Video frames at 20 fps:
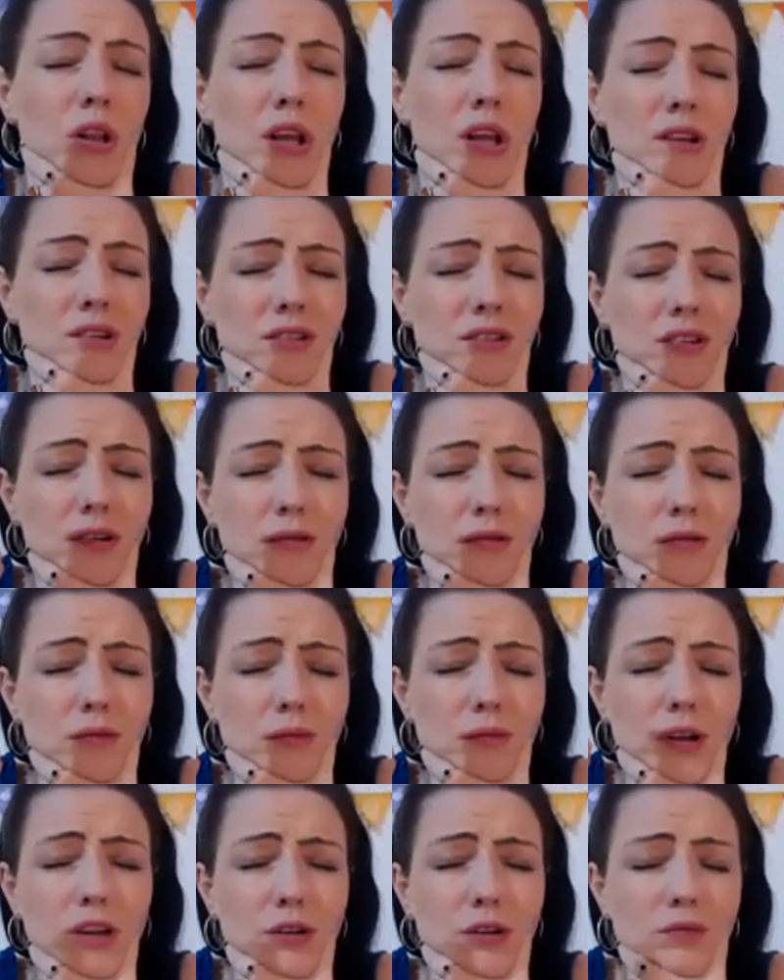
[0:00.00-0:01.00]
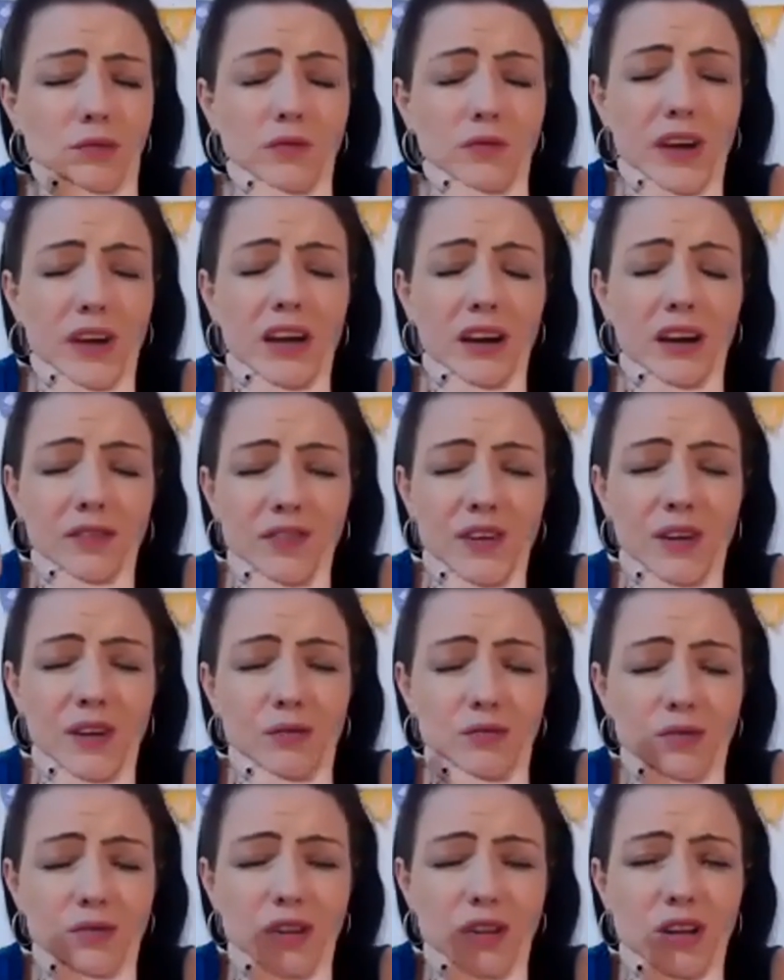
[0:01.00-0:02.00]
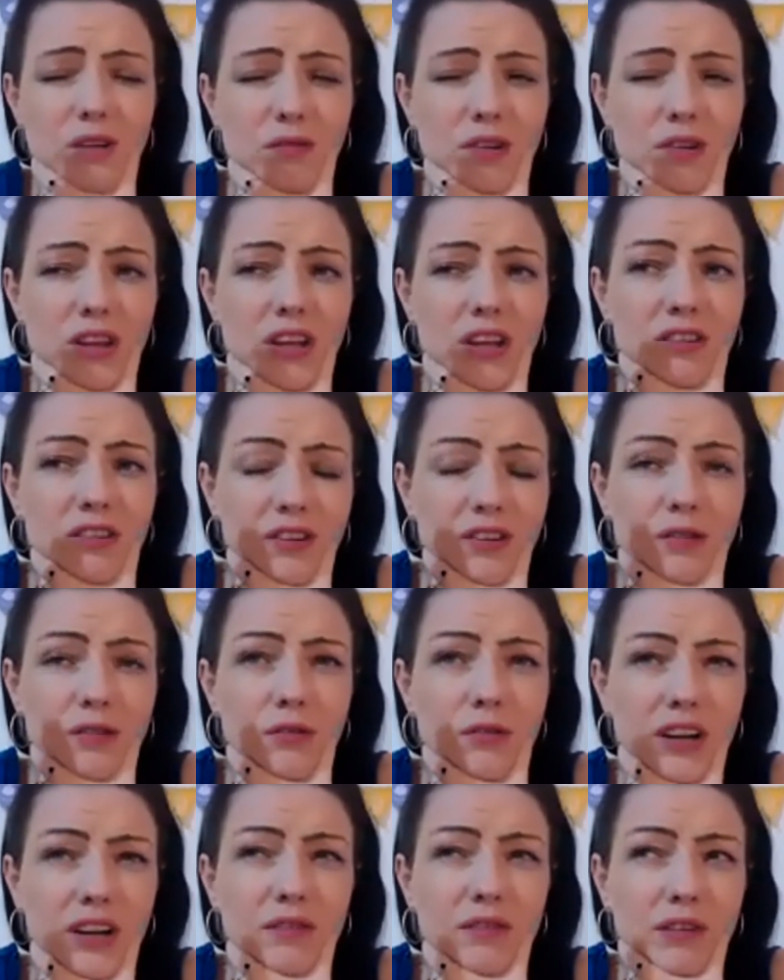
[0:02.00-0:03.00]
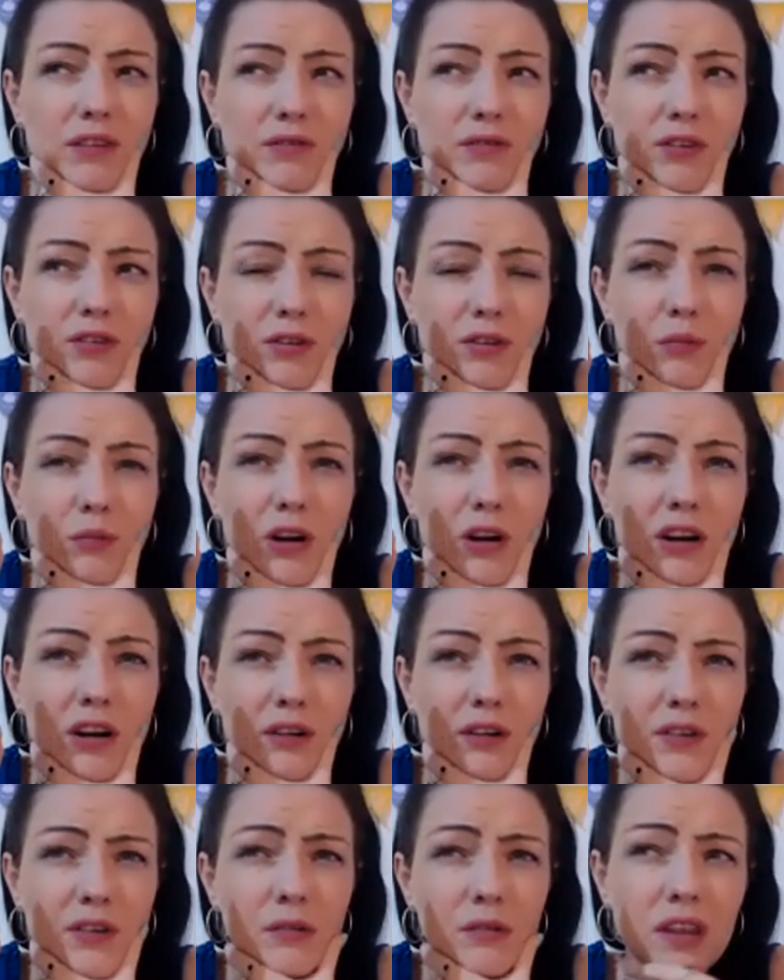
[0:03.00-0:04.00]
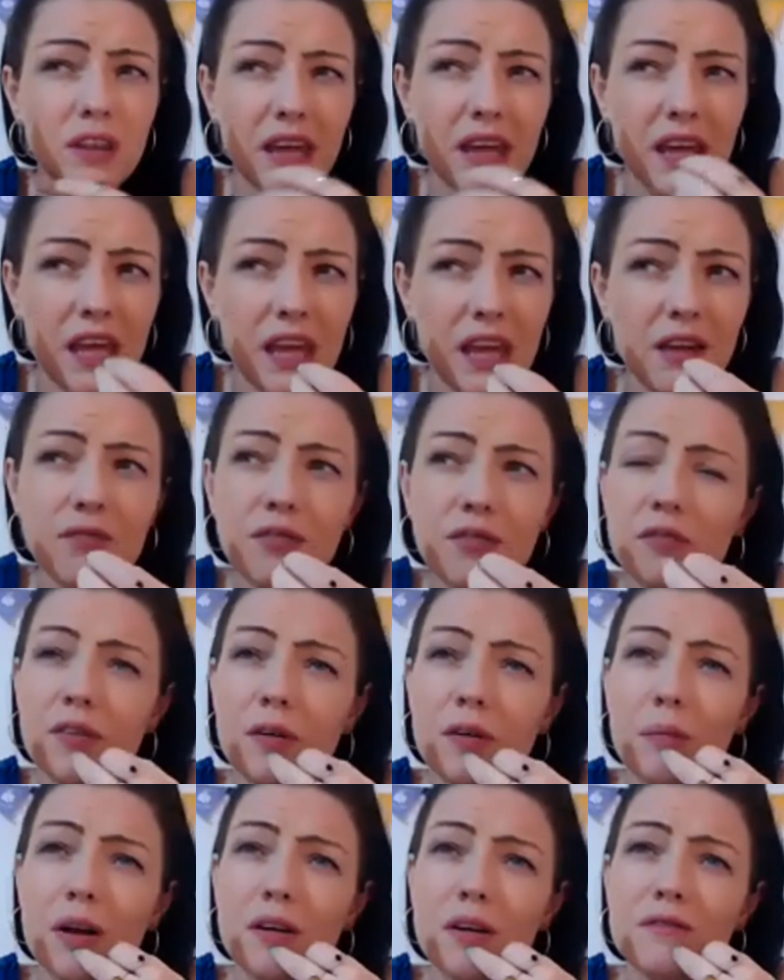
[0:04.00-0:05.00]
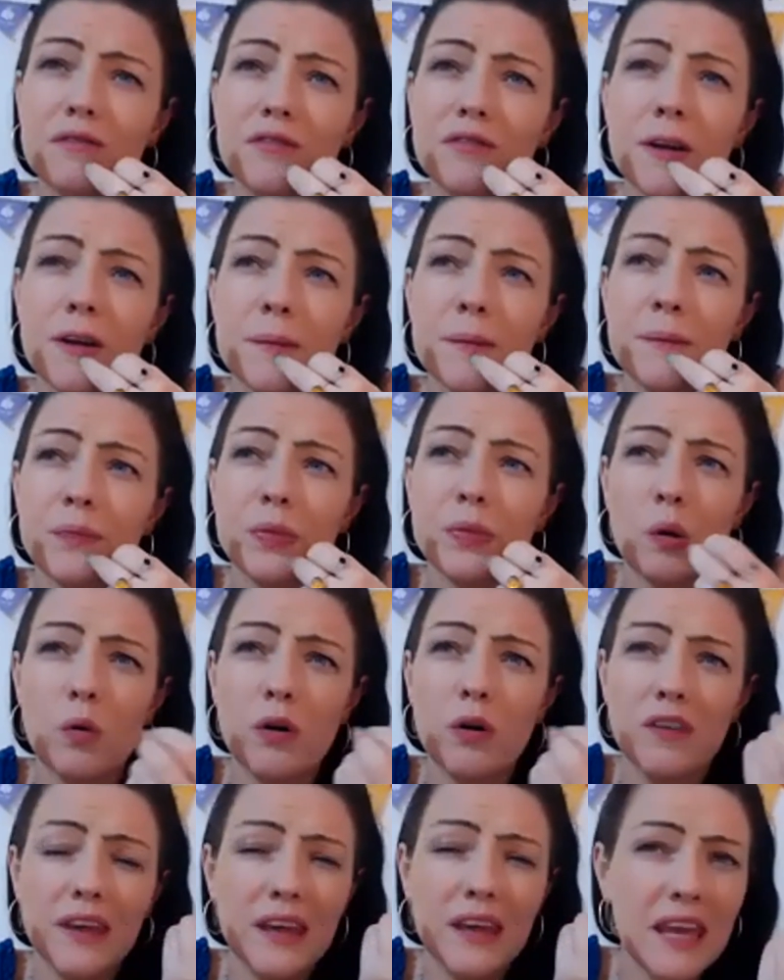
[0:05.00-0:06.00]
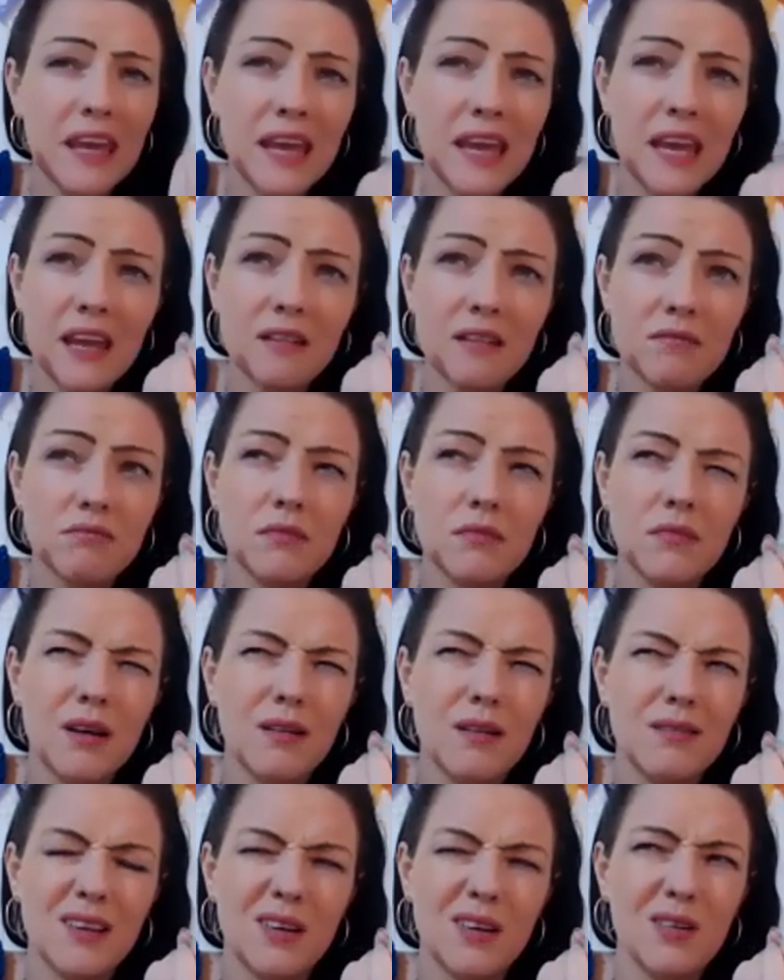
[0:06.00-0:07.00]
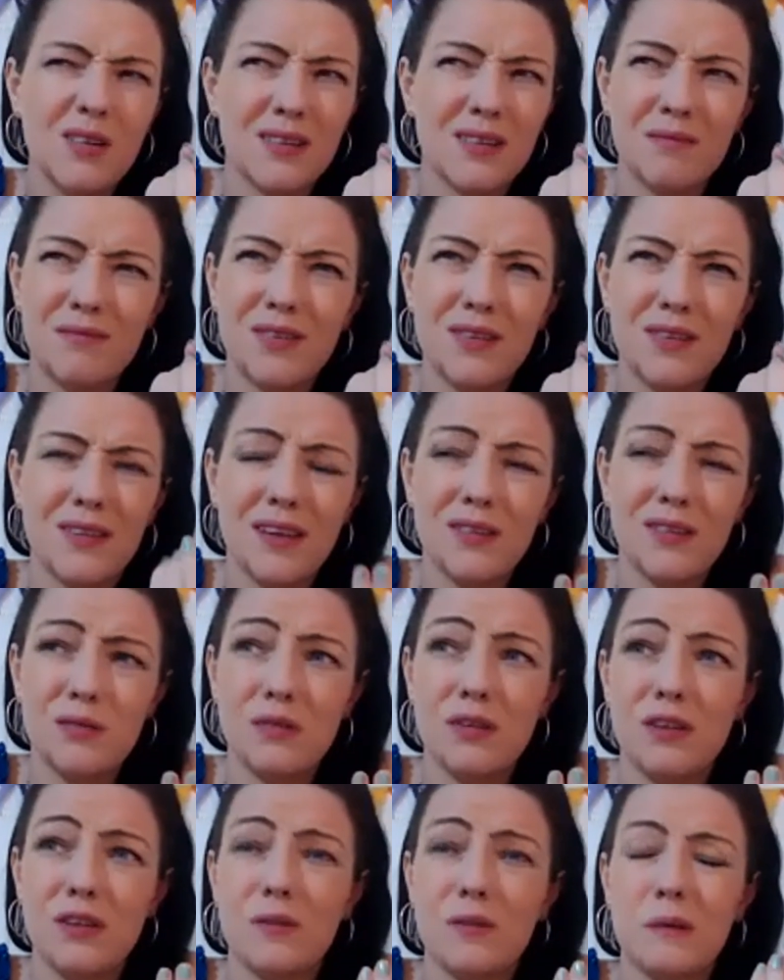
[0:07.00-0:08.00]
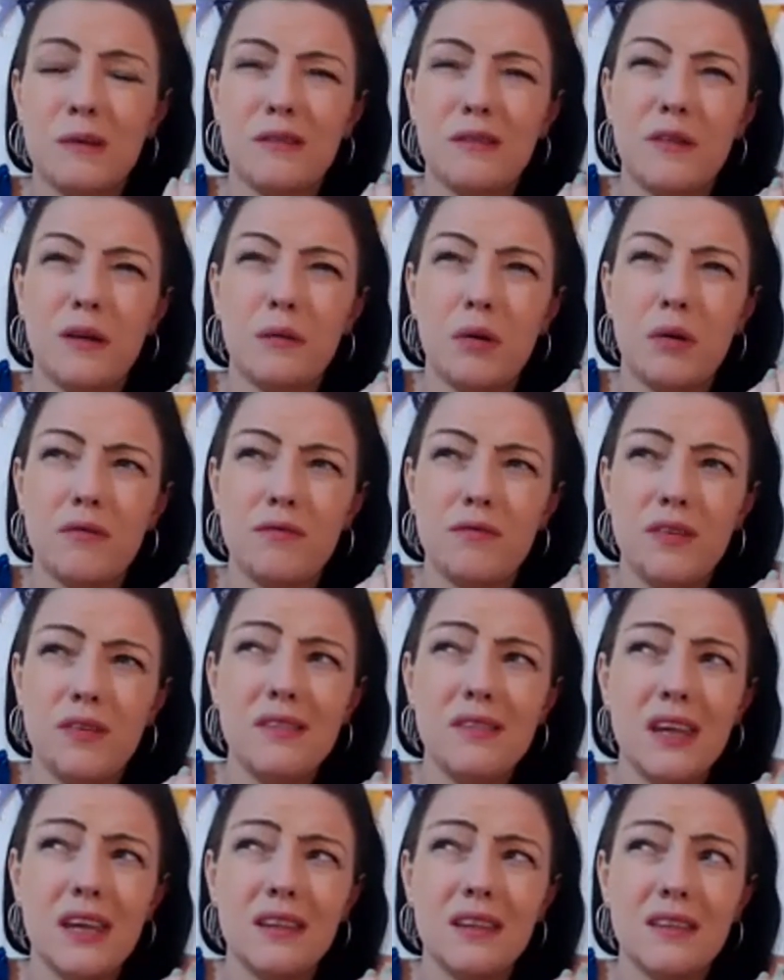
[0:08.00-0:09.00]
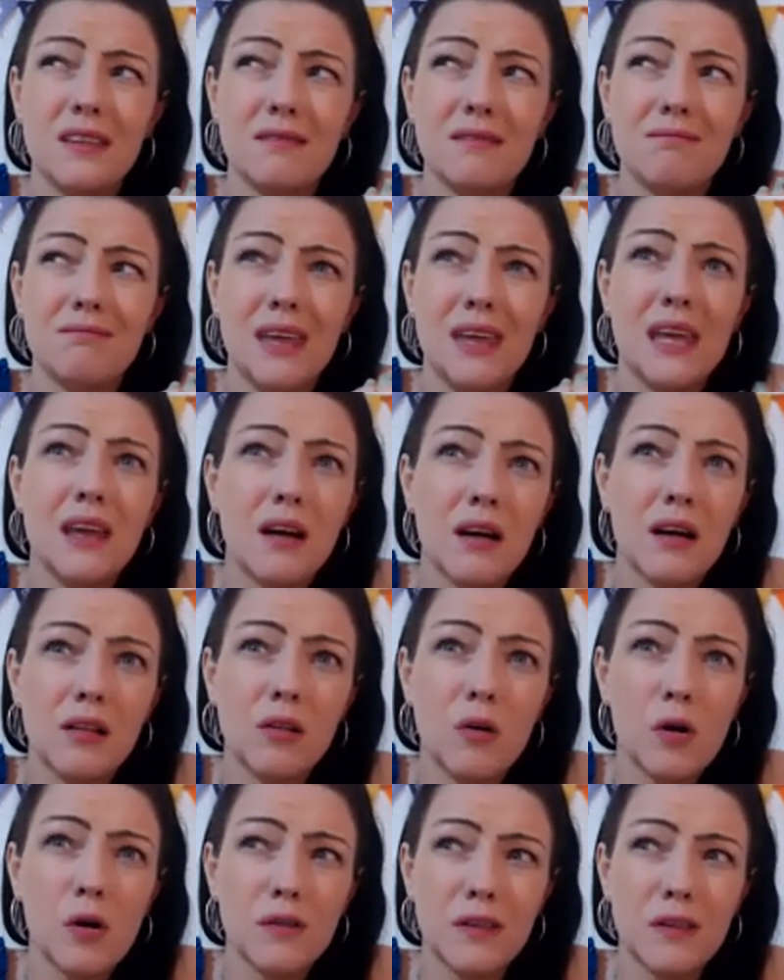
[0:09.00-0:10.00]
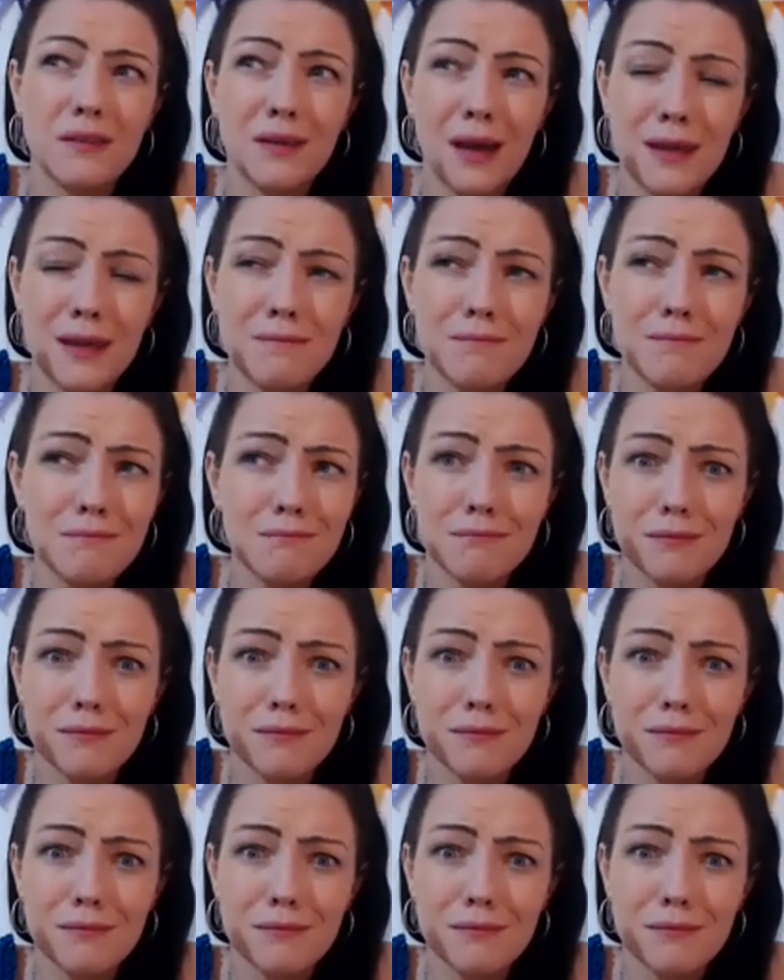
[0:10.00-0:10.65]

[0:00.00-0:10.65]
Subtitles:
still, well, I don't think, I feel really, really still grieving for someone. And I feel the 8th of a month or the 8th, oh God, that's really specific, but I'm feeling like the 8 o'clock, the time.